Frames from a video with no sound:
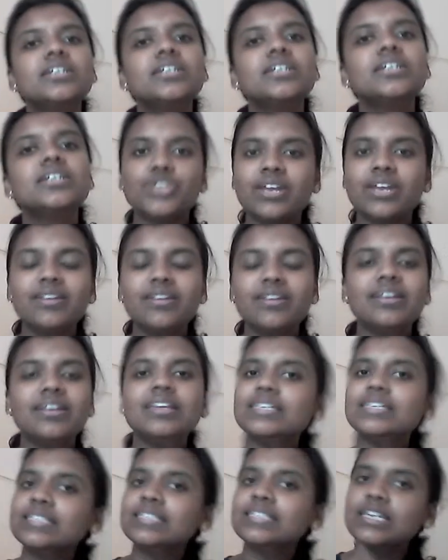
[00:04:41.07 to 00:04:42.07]

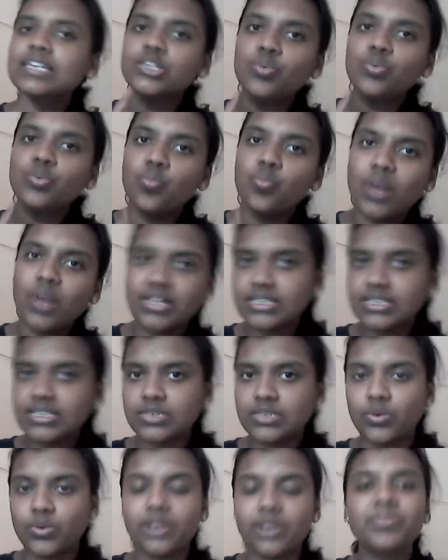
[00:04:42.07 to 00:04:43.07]
Generally, stick to one
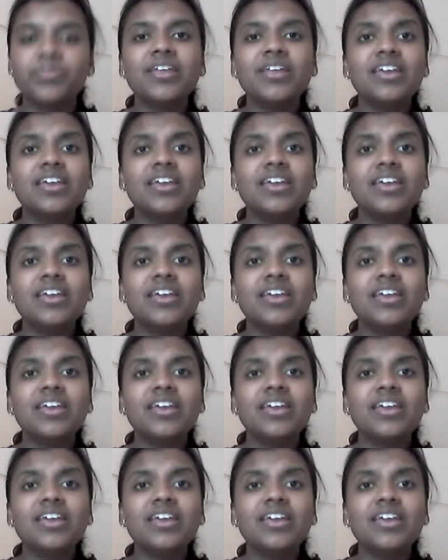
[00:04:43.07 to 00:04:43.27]
story.